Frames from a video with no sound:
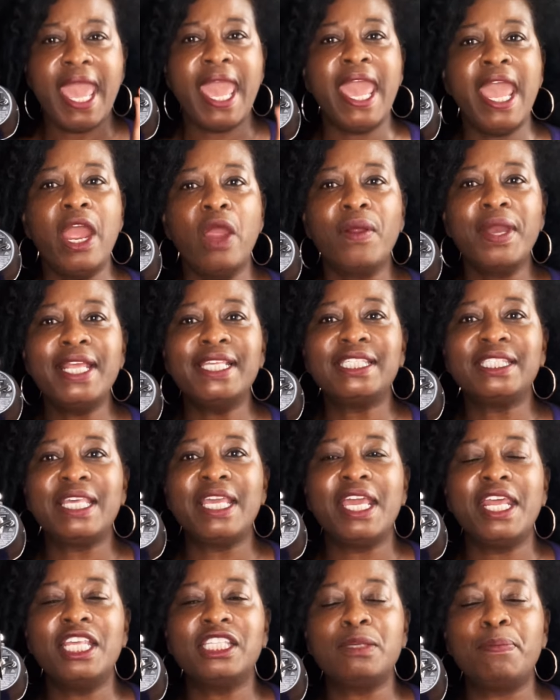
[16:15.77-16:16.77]
Aaron is
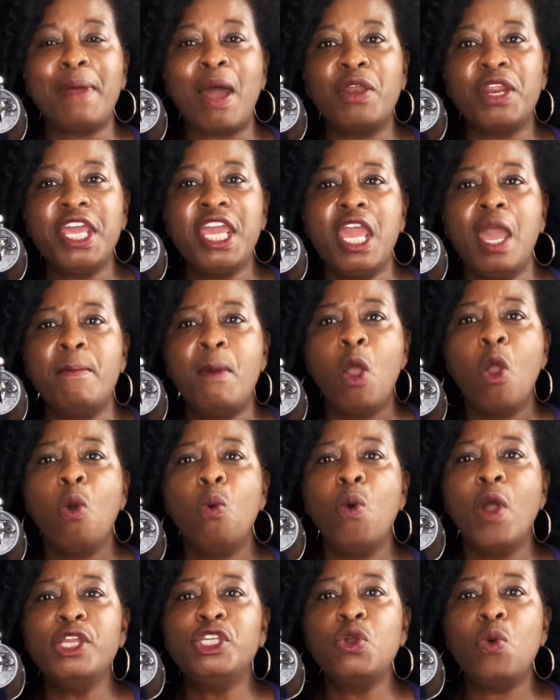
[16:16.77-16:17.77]
thinking it's about him.
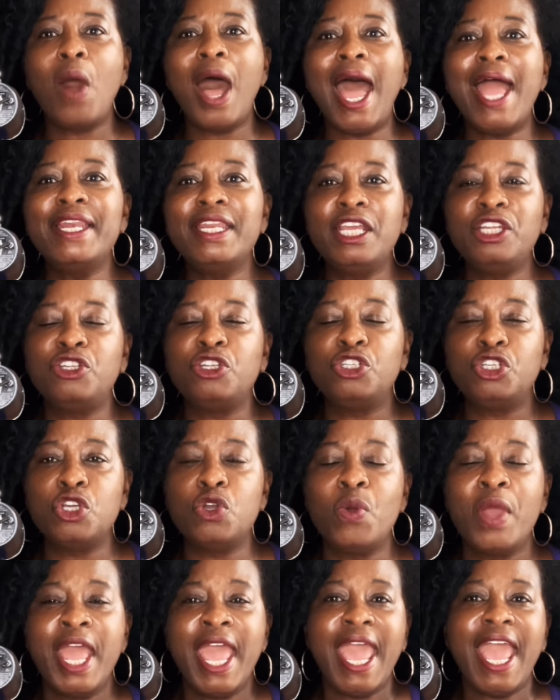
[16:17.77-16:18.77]
What do I need to
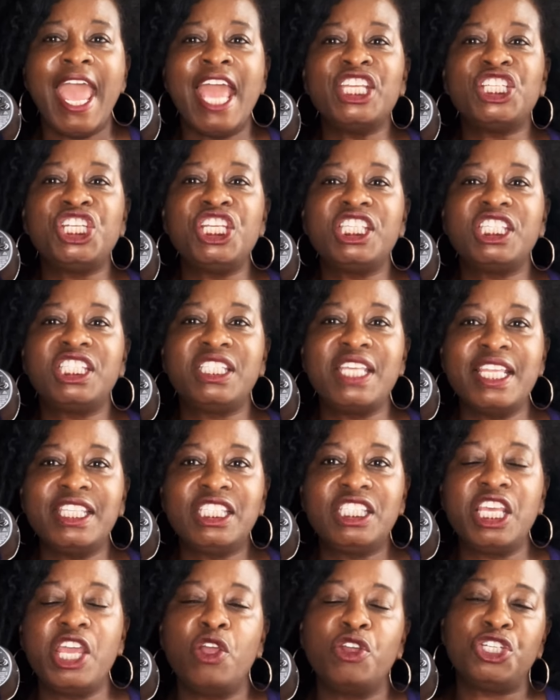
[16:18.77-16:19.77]
do? And she
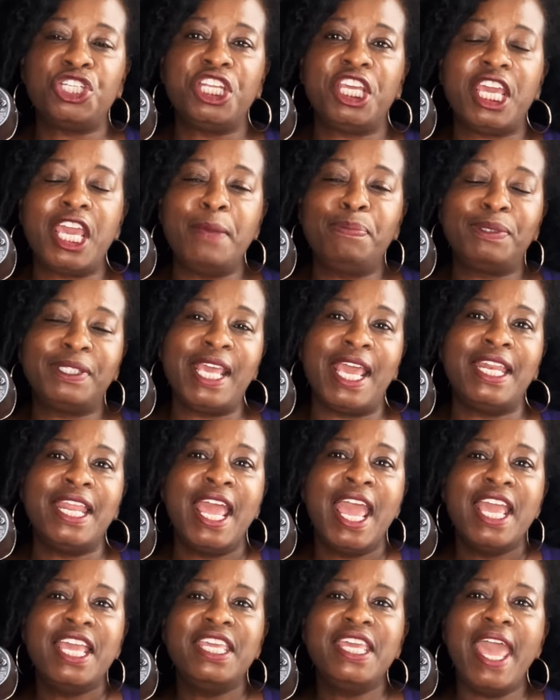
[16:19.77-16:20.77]
sits there and she keeps
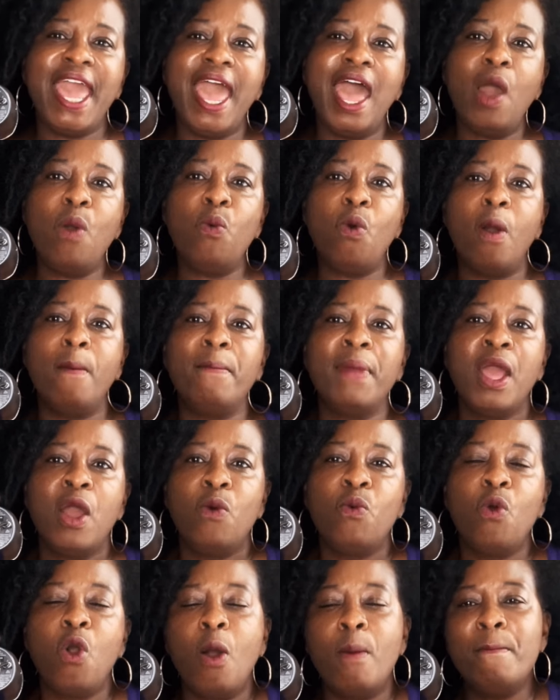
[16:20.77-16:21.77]
saying, yeah, well,
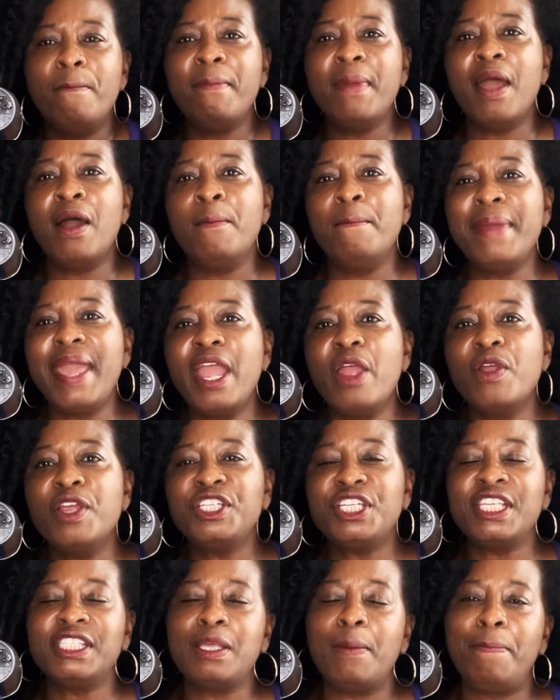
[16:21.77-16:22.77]
well, a
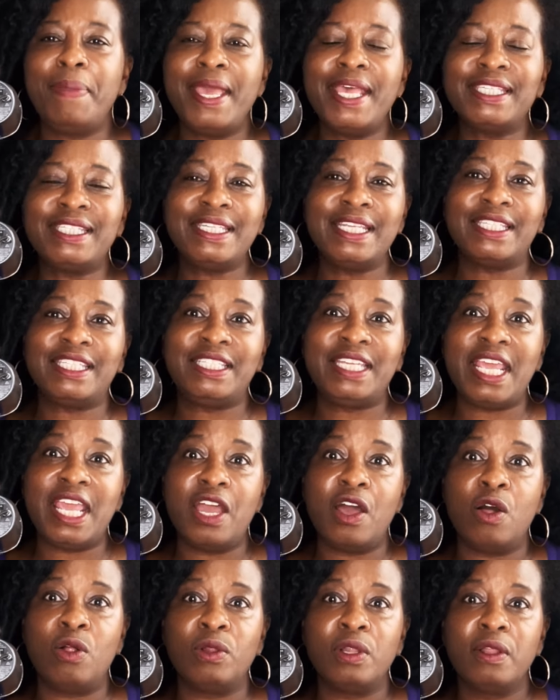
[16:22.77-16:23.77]
marriage is a business
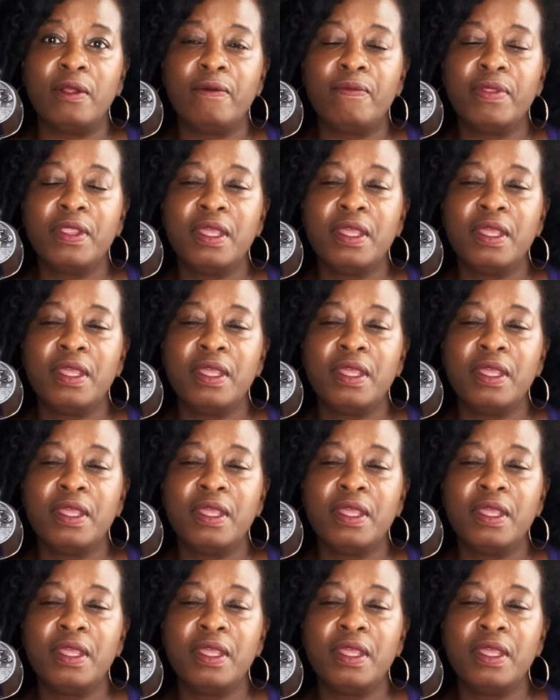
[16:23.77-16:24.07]
deal.